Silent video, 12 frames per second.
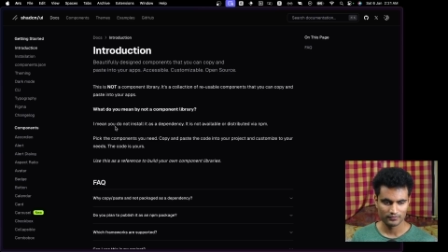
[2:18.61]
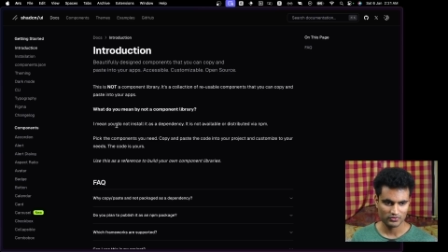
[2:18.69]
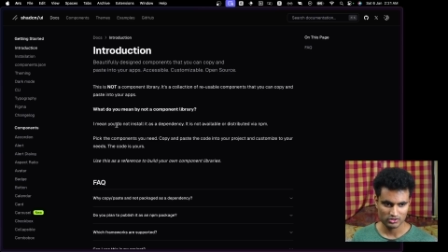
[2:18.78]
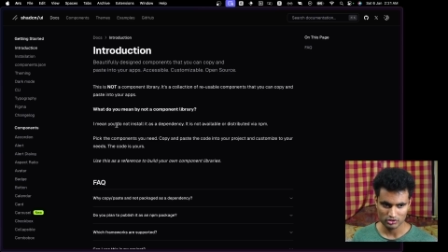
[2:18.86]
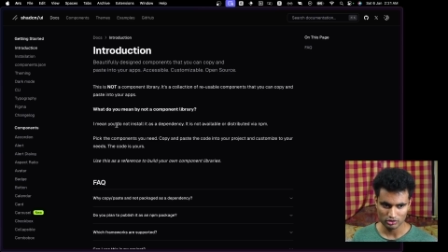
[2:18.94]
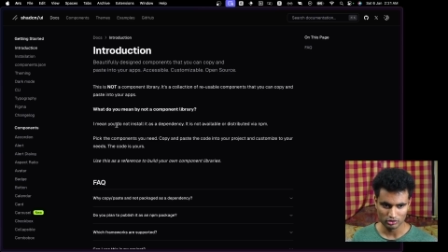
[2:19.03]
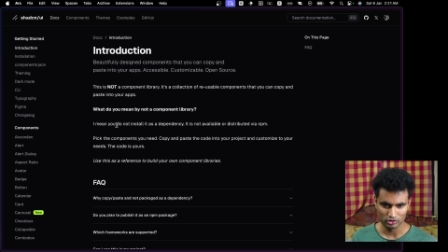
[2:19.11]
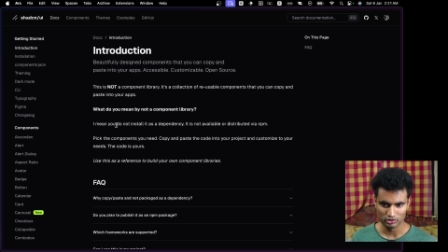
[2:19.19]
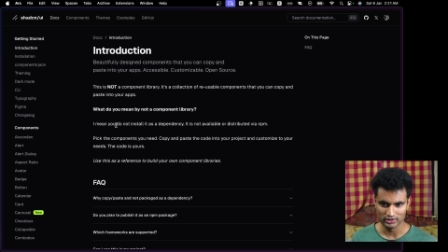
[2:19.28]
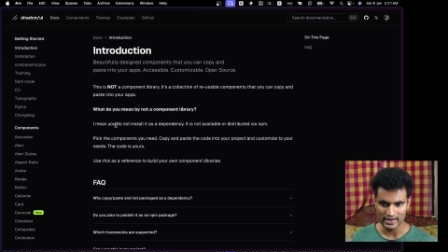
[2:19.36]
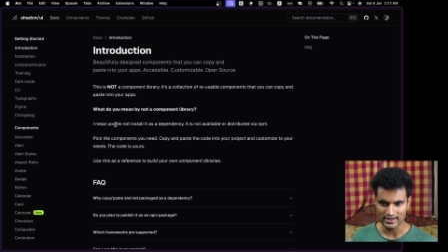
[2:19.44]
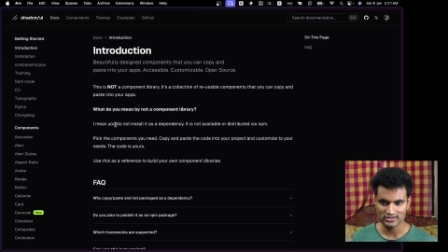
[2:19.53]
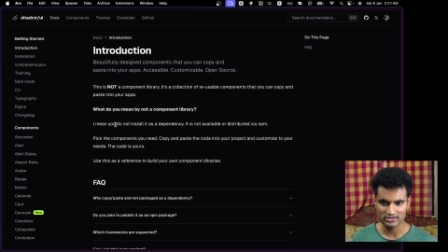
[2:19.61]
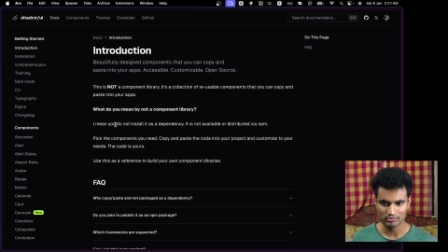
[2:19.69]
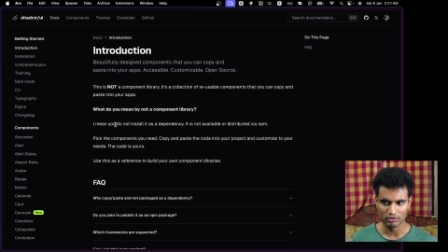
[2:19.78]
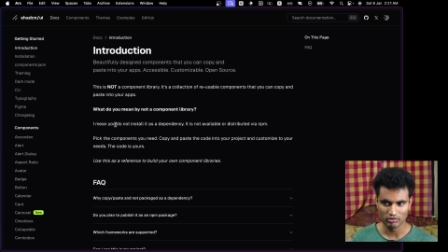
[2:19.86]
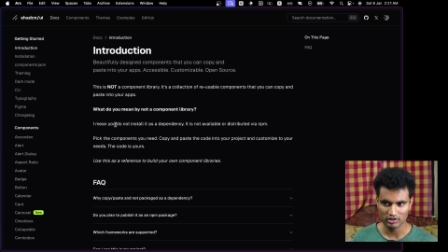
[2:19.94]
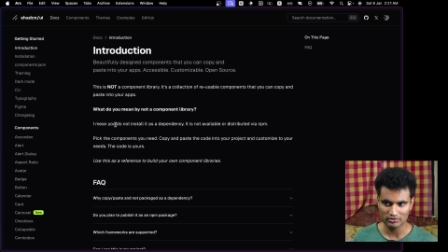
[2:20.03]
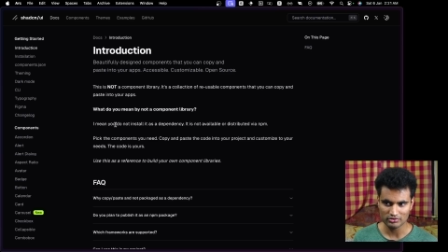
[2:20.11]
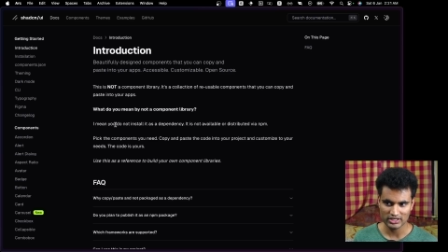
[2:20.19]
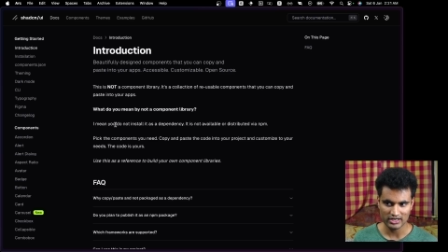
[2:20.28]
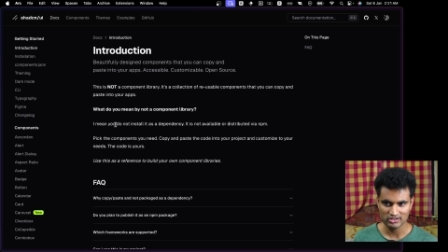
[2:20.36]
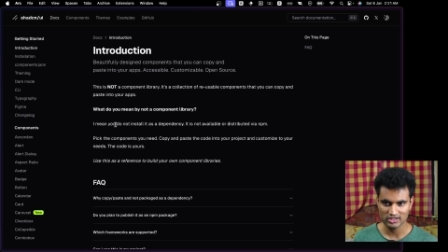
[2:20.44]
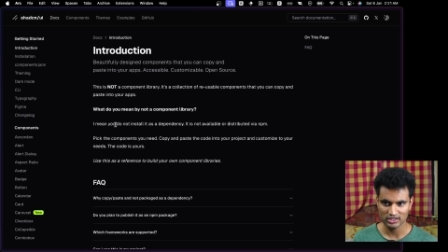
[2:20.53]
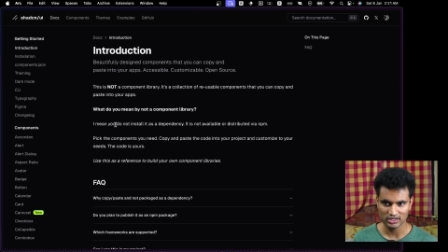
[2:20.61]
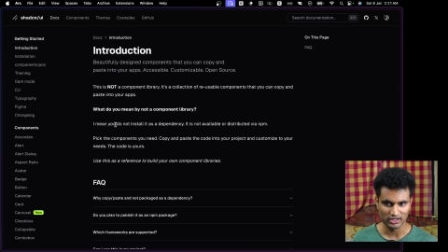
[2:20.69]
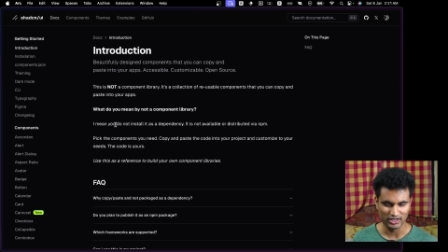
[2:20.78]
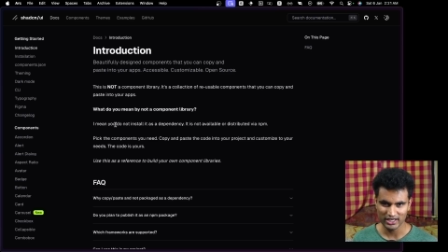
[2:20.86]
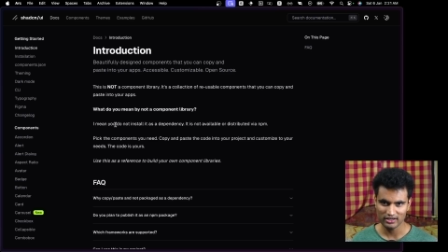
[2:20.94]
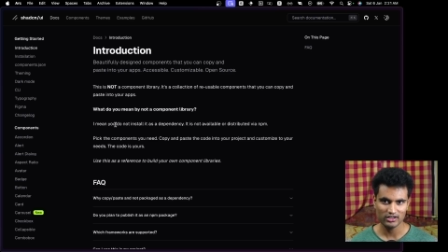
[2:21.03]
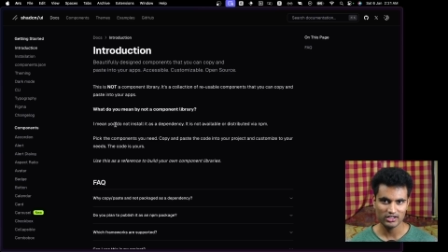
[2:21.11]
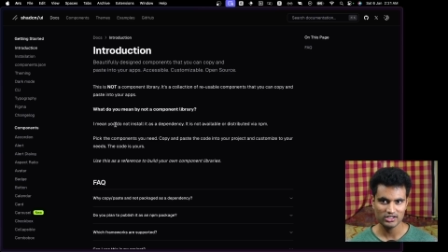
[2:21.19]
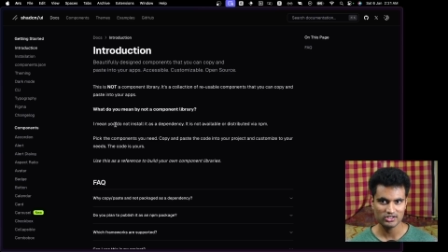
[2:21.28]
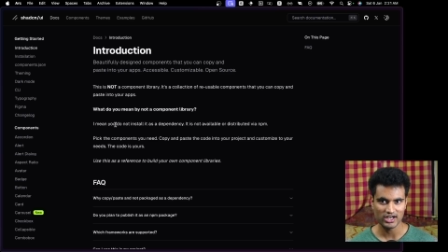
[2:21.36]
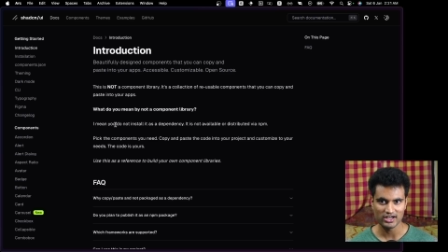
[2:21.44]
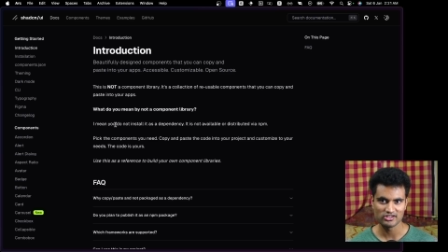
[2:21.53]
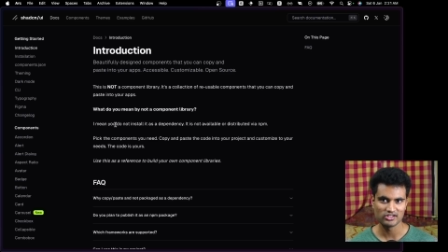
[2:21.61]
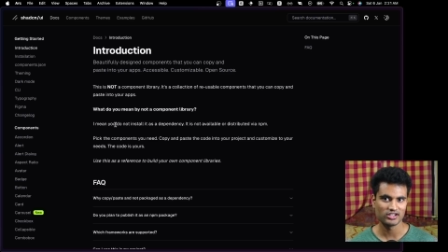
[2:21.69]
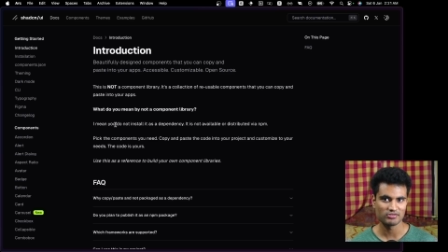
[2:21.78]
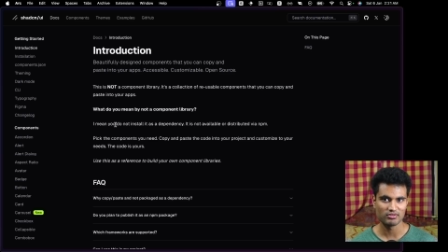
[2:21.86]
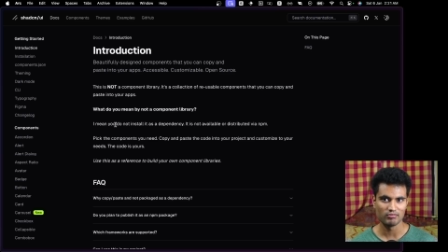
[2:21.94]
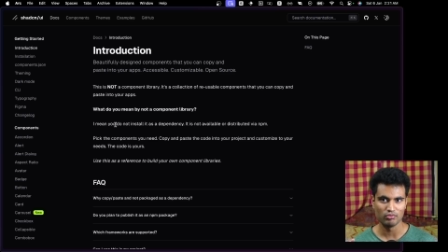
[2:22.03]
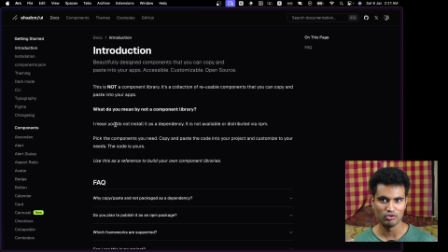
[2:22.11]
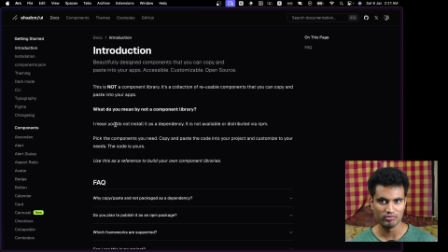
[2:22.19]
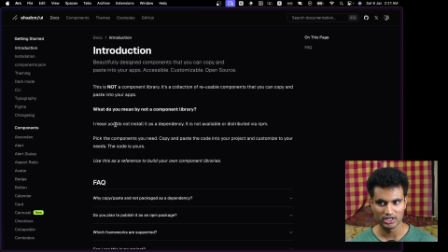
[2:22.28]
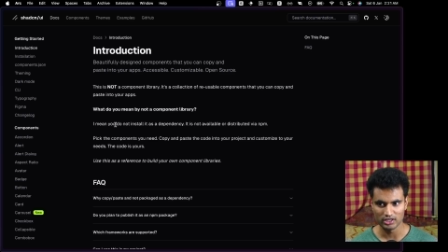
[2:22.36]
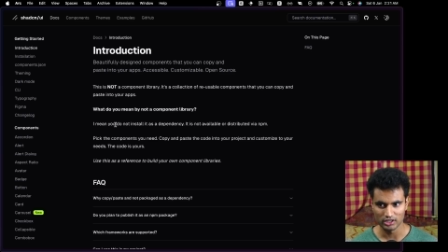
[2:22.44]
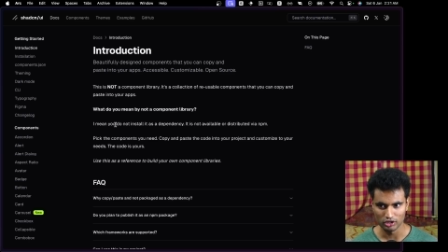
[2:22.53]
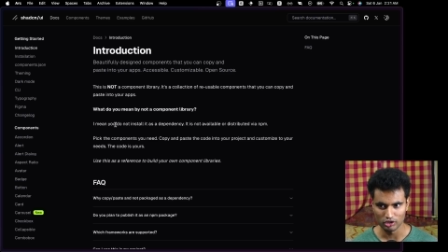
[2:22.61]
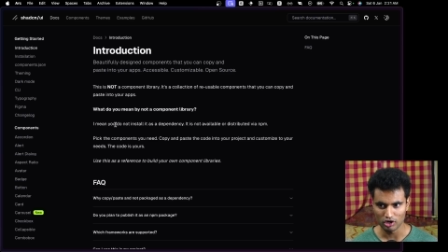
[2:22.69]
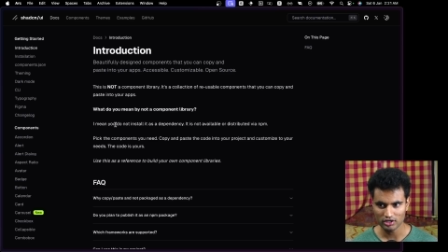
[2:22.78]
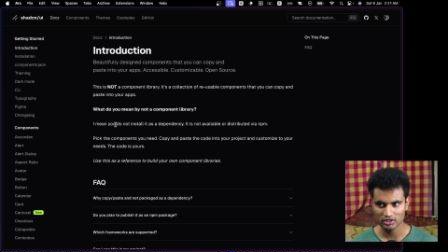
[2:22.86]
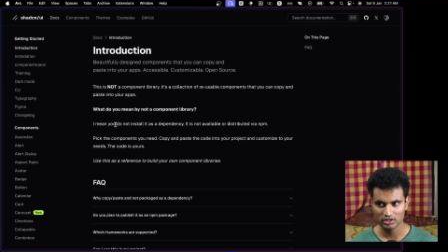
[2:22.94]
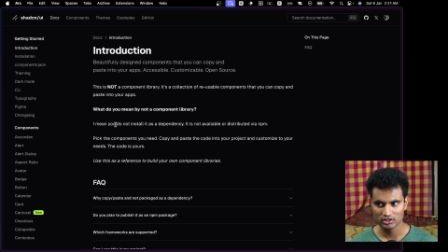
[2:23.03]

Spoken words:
So that's the beauty of shadcn, and lately shadcn has been booming a lot,